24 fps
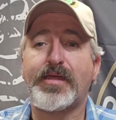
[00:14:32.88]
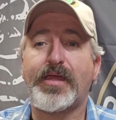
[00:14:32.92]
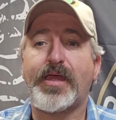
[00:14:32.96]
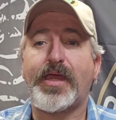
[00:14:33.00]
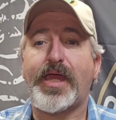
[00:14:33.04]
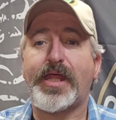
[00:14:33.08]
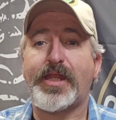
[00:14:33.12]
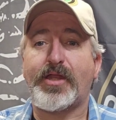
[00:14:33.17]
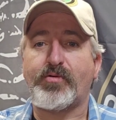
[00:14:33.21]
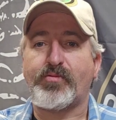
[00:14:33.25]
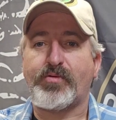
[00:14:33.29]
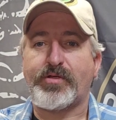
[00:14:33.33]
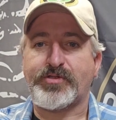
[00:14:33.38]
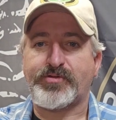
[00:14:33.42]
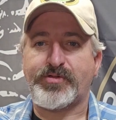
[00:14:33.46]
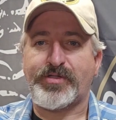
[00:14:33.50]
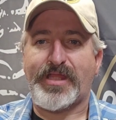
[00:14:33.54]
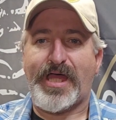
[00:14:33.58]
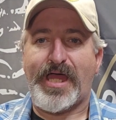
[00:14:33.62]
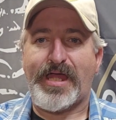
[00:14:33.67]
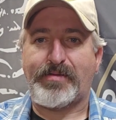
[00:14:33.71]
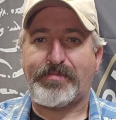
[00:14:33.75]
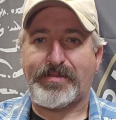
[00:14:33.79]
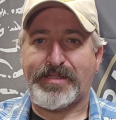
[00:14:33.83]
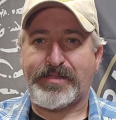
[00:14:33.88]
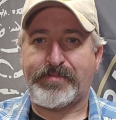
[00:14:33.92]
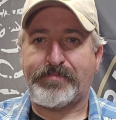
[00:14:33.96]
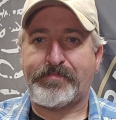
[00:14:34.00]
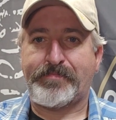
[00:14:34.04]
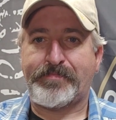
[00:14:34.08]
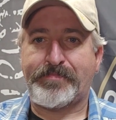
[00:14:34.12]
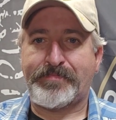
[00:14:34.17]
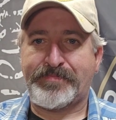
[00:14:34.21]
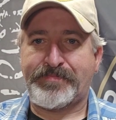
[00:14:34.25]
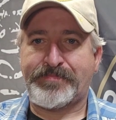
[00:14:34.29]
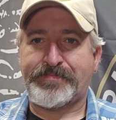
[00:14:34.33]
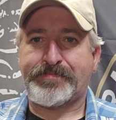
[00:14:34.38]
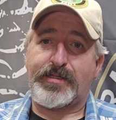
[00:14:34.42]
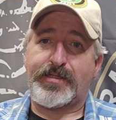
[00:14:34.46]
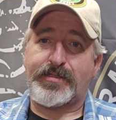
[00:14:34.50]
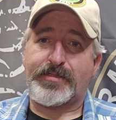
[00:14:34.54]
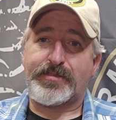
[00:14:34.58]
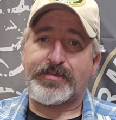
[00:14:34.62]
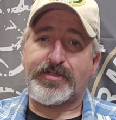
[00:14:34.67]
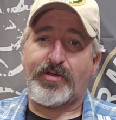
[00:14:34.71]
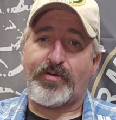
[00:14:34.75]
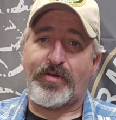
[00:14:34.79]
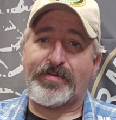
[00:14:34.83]
And it runs reliably.
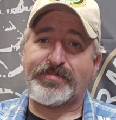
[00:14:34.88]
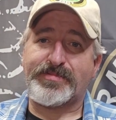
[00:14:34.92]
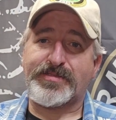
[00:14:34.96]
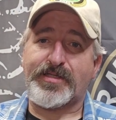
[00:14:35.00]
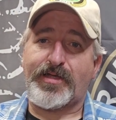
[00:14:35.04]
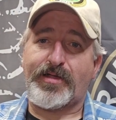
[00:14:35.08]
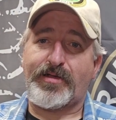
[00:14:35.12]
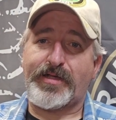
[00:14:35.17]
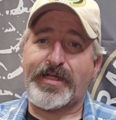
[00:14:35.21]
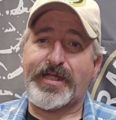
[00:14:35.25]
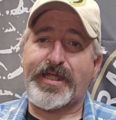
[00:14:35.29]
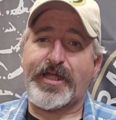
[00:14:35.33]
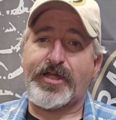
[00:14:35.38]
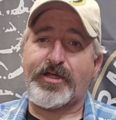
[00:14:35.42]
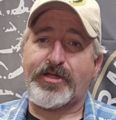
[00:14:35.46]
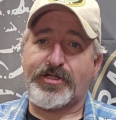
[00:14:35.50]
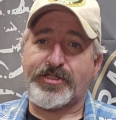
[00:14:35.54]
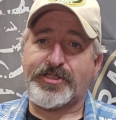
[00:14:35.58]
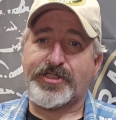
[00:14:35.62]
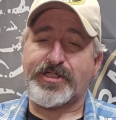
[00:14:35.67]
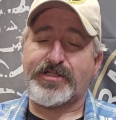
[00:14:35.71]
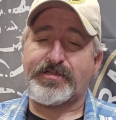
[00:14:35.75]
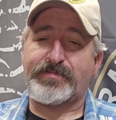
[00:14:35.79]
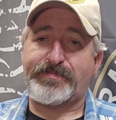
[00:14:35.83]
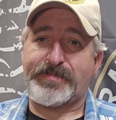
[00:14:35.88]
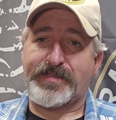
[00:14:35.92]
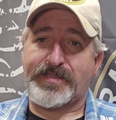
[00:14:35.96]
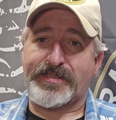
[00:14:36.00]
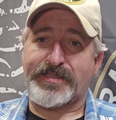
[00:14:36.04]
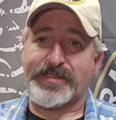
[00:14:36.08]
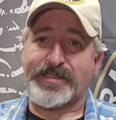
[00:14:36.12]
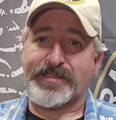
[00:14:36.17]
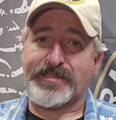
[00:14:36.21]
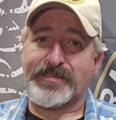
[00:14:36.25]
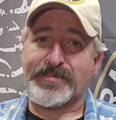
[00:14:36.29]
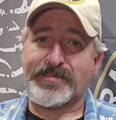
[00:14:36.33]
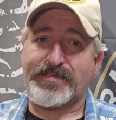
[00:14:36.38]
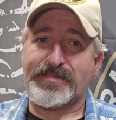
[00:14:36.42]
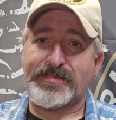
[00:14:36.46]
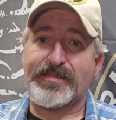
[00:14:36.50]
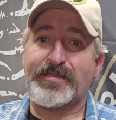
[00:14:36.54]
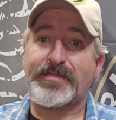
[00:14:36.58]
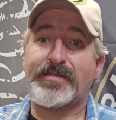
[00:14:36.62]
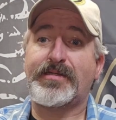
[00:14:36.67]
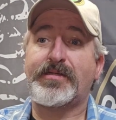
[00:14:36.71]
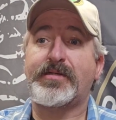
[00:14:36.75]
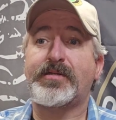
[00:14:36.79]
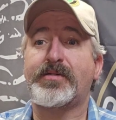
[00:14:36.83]
So I'm sorry I hurt your feelings
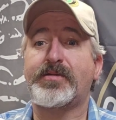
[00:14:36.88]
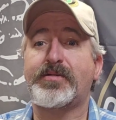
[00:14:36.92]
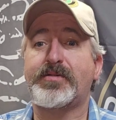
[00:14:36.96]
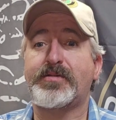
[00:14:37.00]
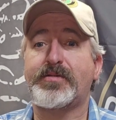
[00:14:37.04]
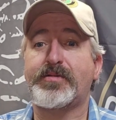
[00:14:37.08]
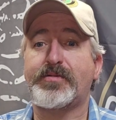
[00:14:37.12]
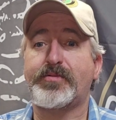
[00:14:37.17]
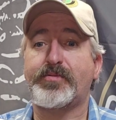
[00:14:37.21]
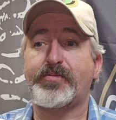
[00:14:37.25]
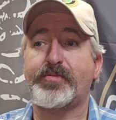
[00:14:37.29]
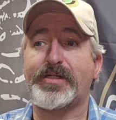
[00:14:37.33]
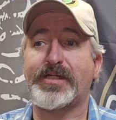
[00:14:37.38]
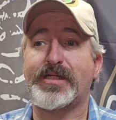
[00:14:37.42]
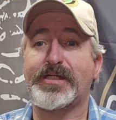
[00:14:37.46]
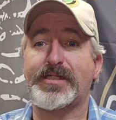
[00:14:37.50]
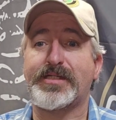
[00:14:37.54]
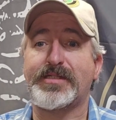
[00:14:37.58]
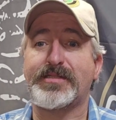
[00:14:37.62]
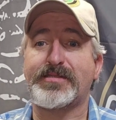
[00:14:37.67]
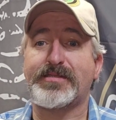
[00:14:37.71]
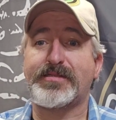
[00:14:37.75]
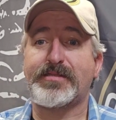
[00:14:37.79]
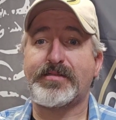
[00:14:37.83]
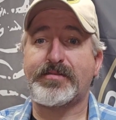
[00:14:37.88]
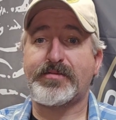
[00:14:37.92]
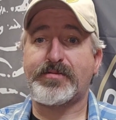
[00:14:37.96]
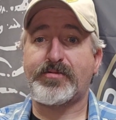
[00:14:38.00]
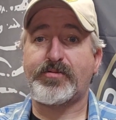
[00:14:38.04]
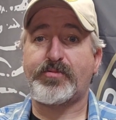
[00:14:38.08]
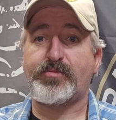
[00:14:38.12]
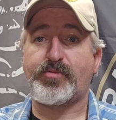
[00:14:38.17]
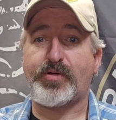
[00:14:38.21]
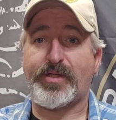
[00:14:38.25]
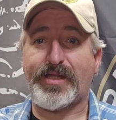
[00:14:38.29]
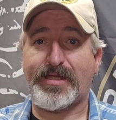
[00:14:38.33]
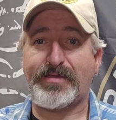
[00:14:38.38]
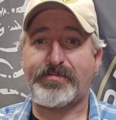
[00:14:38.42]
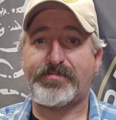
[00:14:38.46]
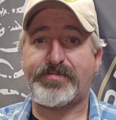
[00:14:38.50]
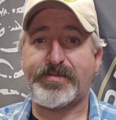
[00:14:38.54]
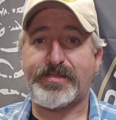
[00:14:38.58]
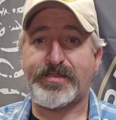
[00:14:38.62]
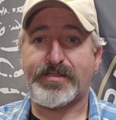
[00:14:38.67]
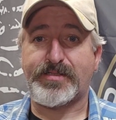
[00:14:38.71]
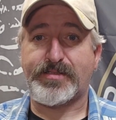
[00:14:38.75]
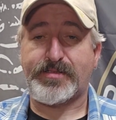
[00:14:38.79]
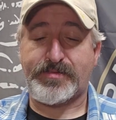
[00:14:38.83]
with what I
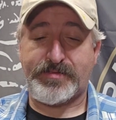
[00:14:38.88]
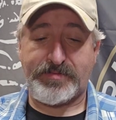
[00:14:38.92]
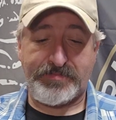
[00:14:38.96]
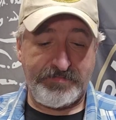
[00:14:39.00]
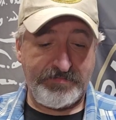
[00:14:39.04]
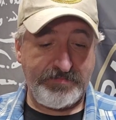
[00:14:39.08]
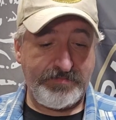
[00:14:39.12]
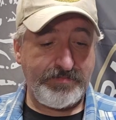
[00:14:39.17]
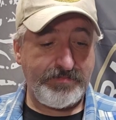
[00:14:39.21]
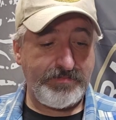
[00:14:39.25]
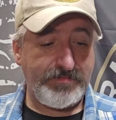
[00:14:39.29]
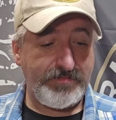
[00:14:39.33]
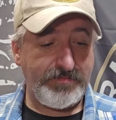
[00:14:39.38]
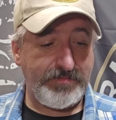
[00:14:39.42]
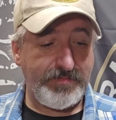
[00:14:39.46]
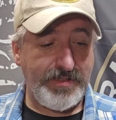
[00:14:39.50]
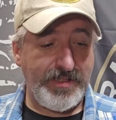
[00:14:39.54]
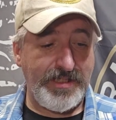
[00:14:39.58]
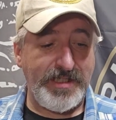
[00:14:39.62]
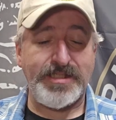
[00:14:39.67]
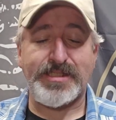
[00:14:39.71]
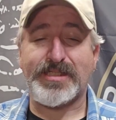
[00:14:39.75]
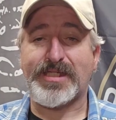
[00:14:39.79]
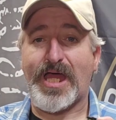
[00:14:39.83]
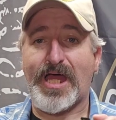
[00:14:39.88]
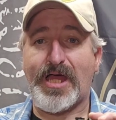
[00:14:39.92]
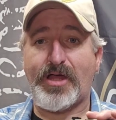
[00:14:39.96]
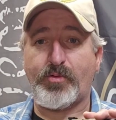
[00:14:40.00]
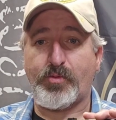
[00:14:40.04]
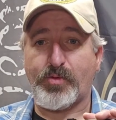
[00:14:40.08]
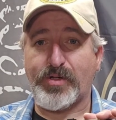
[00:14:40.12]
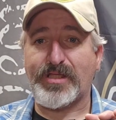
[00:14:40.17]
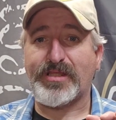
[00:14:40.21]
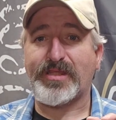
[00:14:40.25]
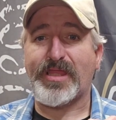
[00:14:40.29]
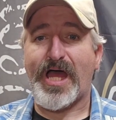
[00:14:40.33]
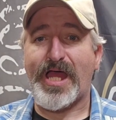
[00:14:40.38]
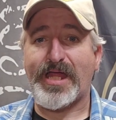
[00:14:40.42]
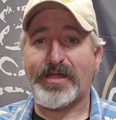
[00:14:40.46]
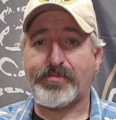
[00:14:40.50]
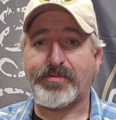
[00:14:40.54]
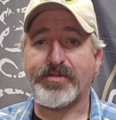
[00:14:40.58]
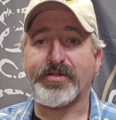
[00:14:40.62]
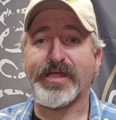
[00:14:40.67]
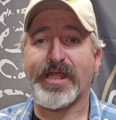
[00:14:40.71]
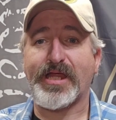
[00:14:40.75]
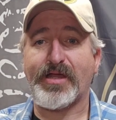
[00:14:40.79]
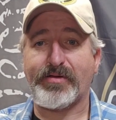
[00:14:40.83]
feel is not a
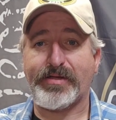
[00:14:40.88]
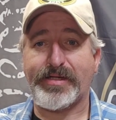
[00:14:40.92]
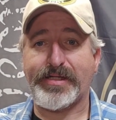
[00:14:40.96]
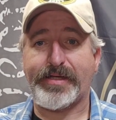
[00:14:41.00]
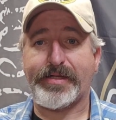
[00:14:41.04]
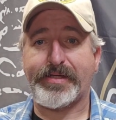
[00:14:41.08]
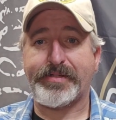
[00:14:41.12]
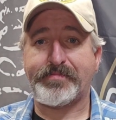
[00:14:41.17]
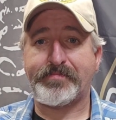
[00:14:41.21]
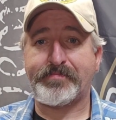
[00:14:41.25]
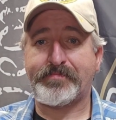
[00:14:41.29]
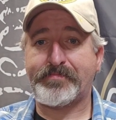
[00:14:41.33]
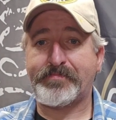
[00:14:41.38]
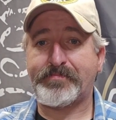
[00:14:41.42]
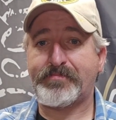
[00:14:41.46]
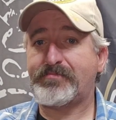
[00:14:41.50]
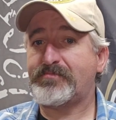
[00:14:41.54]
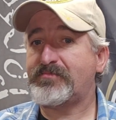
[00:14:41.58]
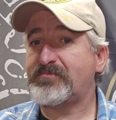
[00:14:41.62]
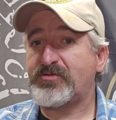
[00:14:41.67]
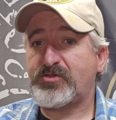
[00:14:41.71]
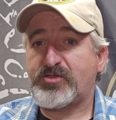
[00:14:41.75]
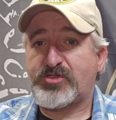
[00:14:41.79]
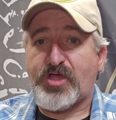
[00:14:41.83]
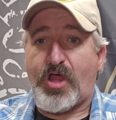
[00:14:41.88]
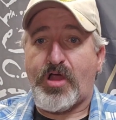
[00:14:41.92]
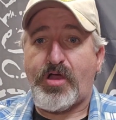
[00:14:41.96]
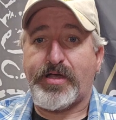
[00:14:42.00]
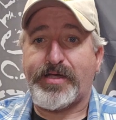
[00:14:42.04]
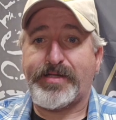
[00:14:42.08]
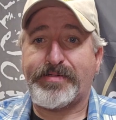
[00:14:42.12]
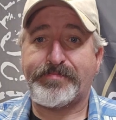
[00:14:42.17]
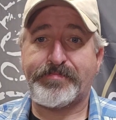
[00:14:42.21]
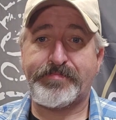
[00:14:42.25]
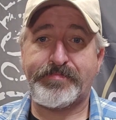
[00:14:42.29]
reliable carry gun. Sorry.